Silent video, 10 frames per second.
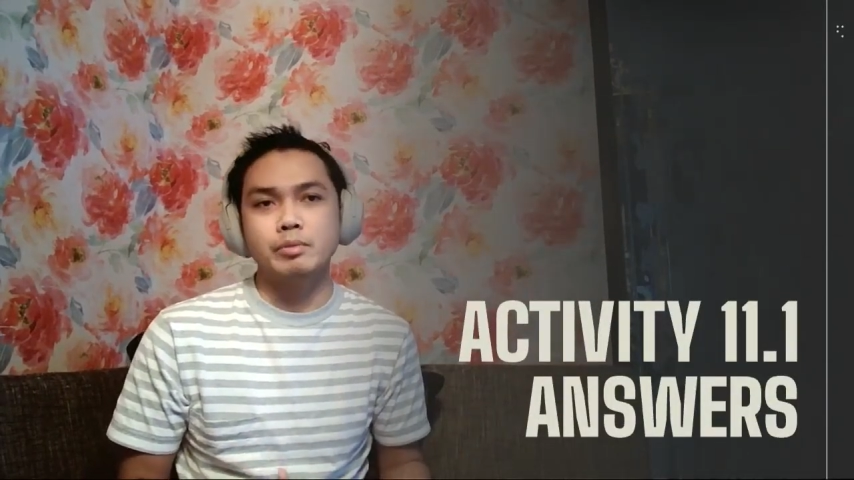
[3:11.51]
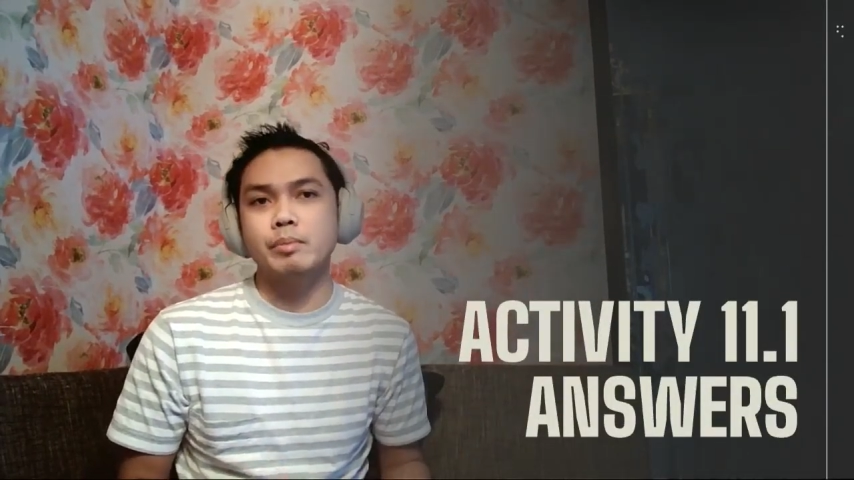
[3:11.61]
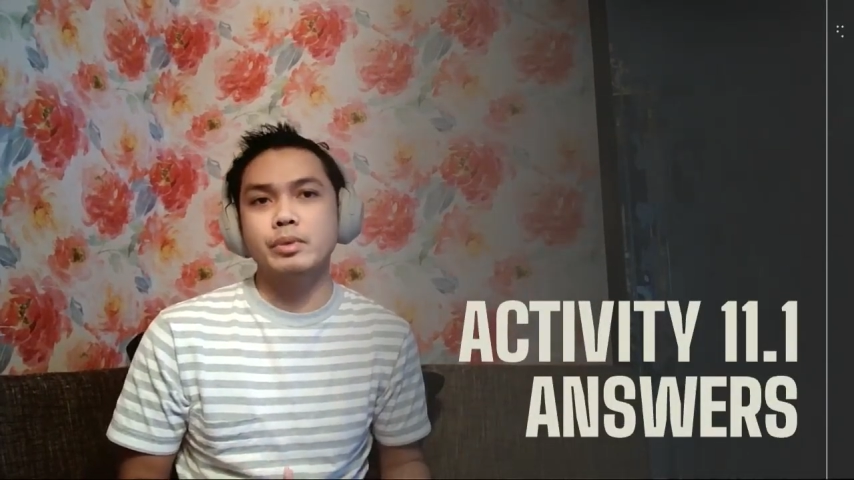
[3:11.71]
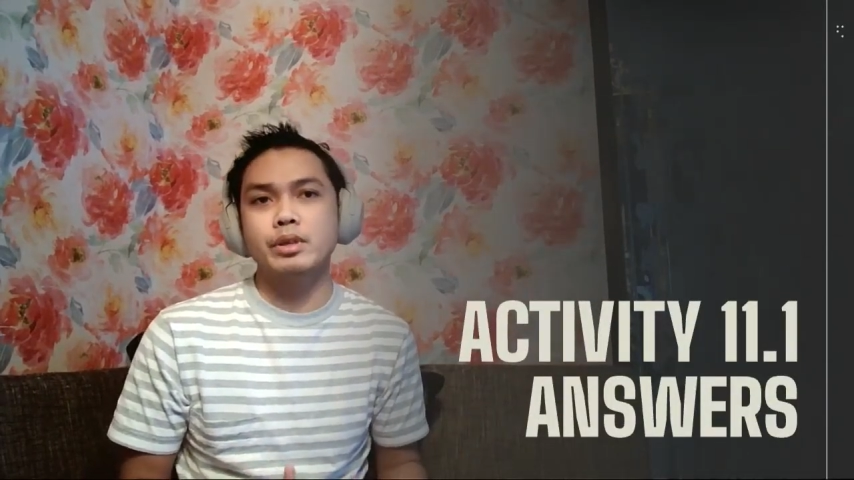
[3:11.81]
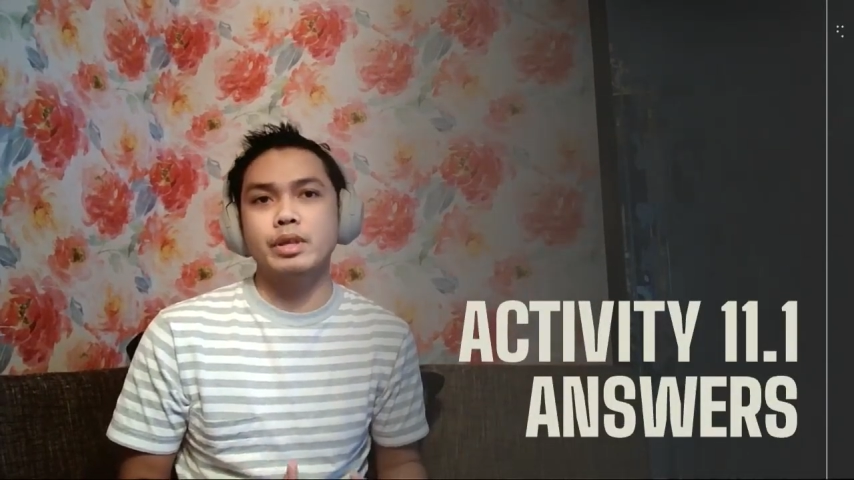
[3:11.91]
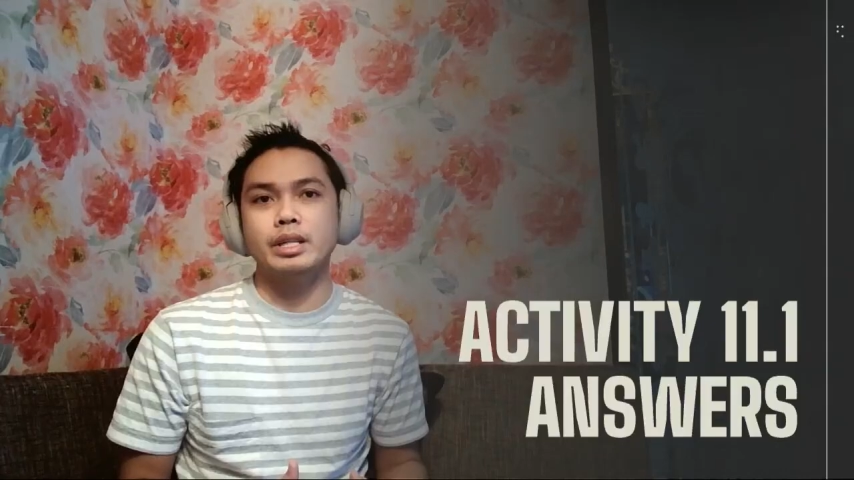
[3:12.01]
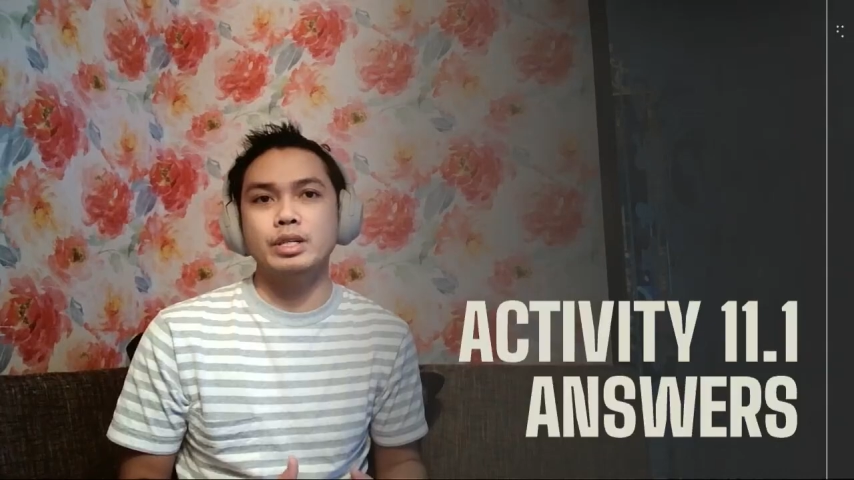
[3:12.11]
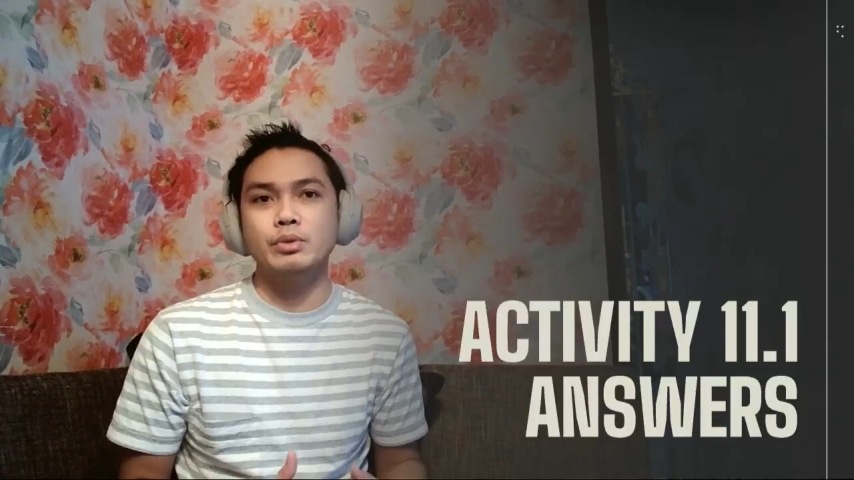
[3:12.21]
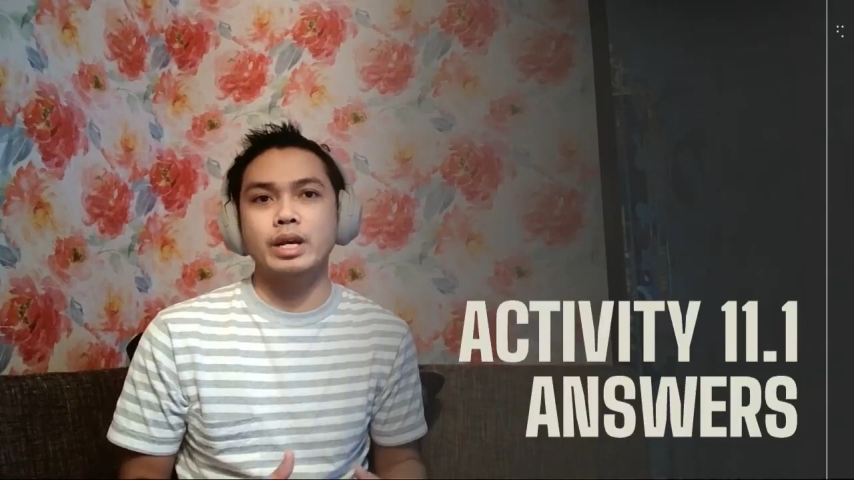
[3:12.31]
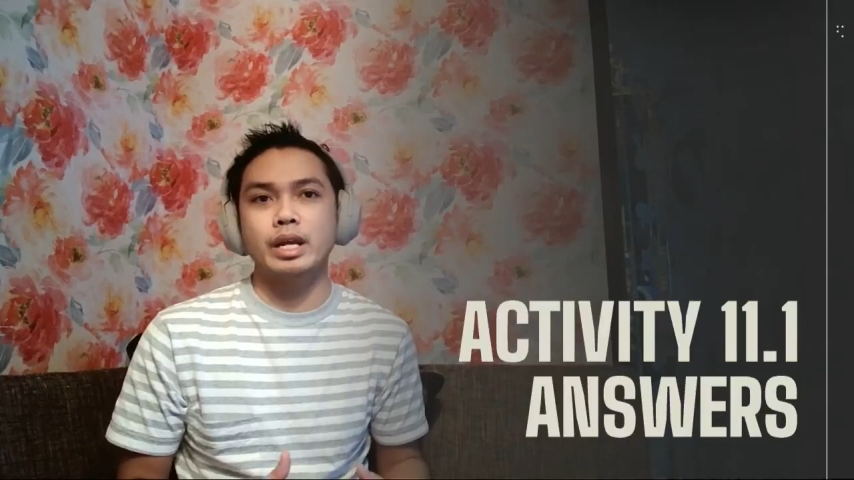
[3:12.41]
remember
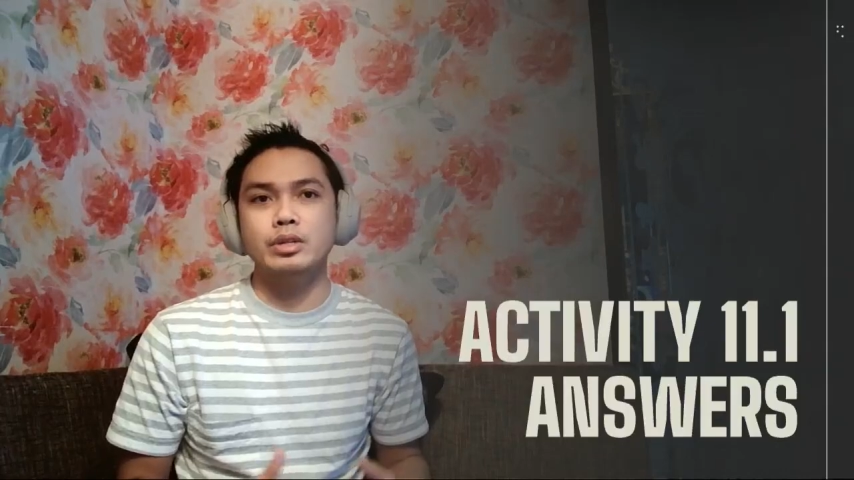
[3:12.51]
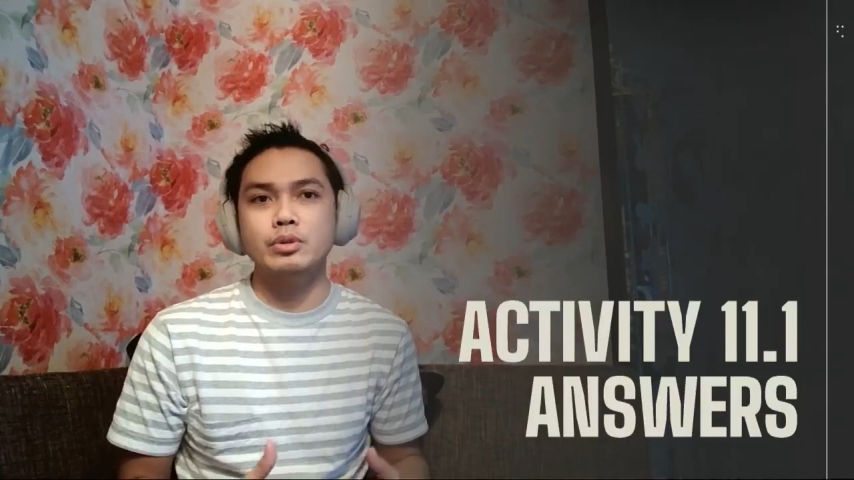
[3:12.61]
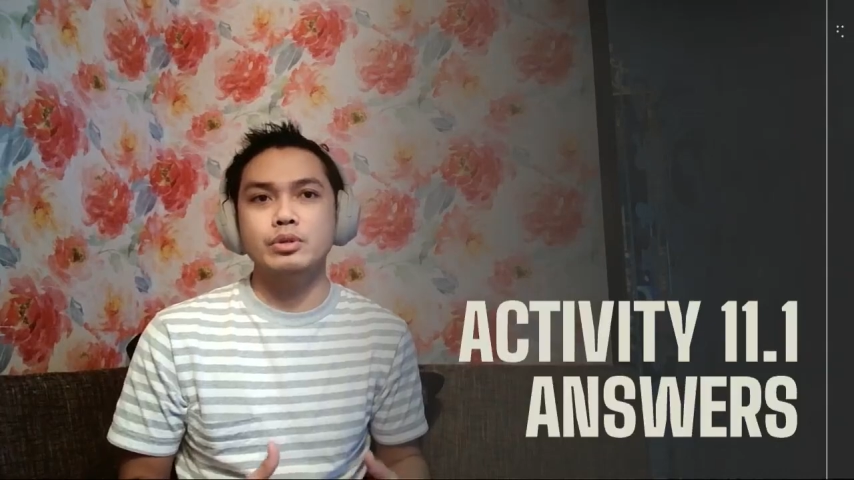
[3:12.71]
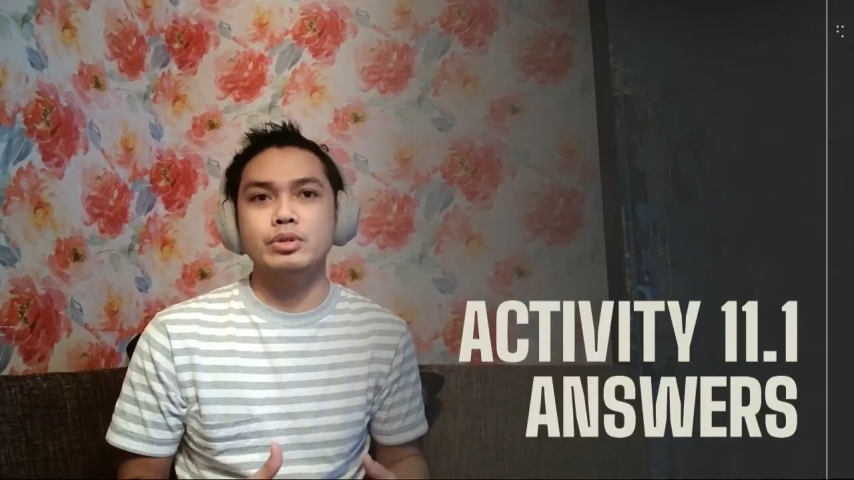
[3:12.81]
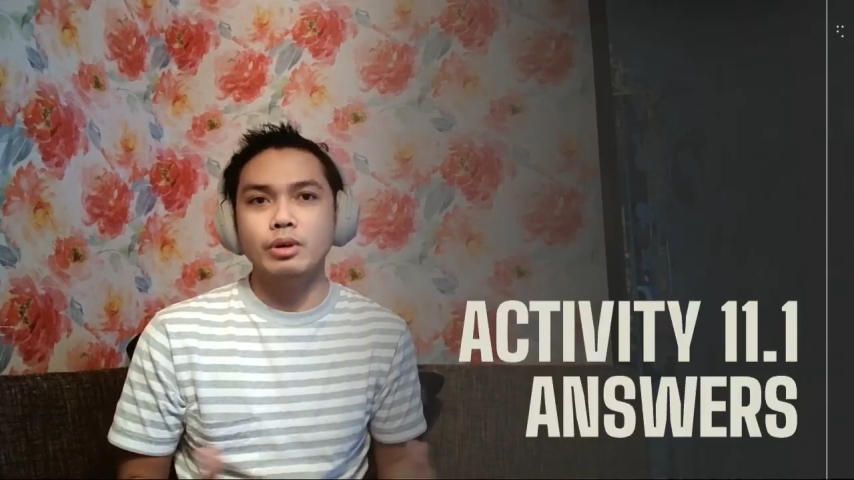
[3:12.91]
that you can use